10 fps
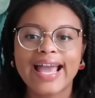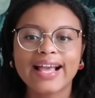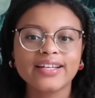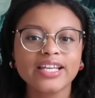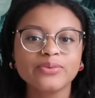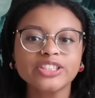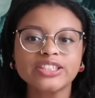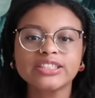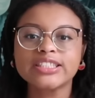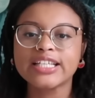And it was
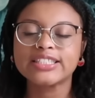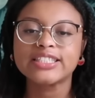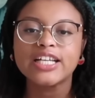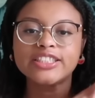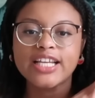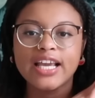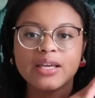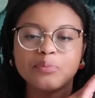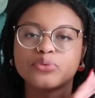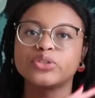just like such
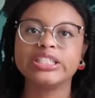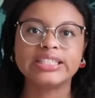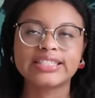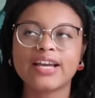a breeze.